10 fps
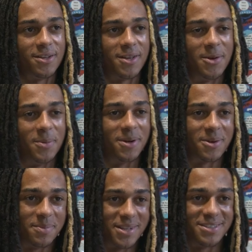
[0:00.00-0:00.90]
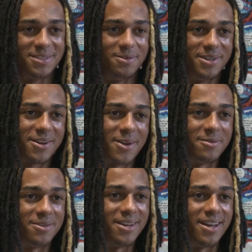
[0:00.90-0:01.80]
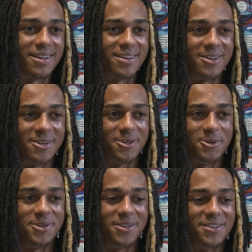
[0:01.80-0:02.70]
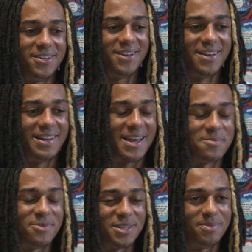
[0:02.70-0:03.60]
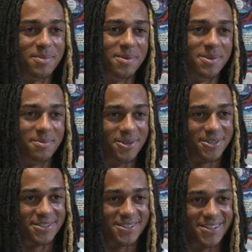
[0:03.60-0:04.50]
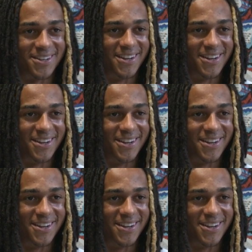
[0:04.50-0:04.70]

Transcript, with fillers: a little bit competitive when it came to like uh, who could like impress my mum the most. So.